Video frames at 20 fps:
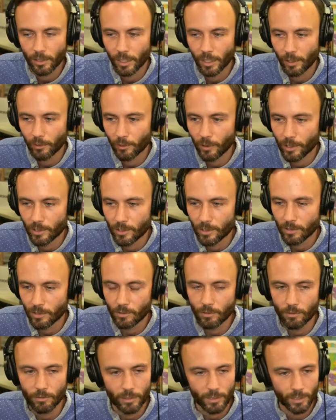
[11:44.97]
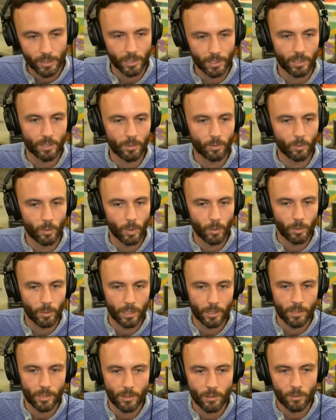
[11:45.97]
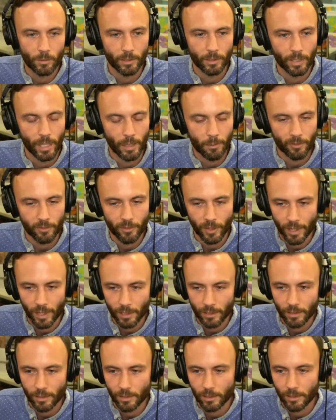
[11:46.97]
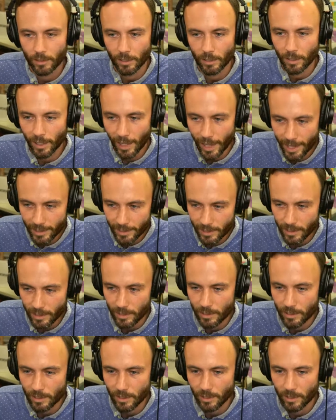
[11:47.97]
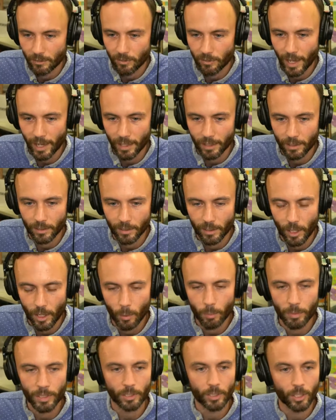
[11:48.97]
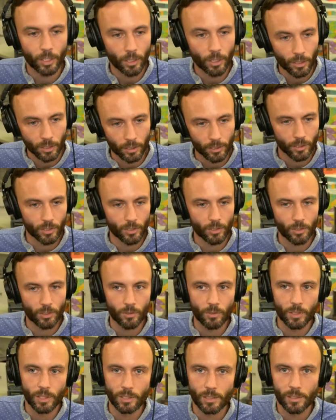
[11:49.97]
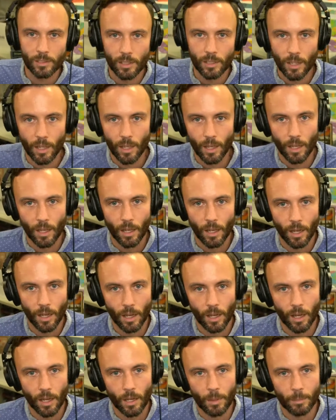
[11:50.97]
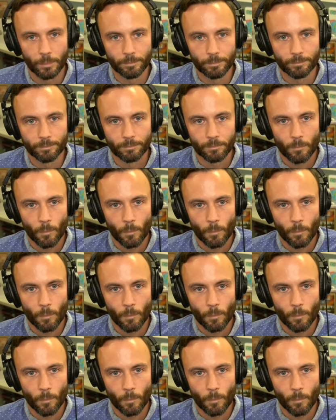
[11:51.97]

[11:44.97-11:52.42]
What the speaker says: and I wanted to see what we could do with gamifying the class and seeing if that could help encourage students um,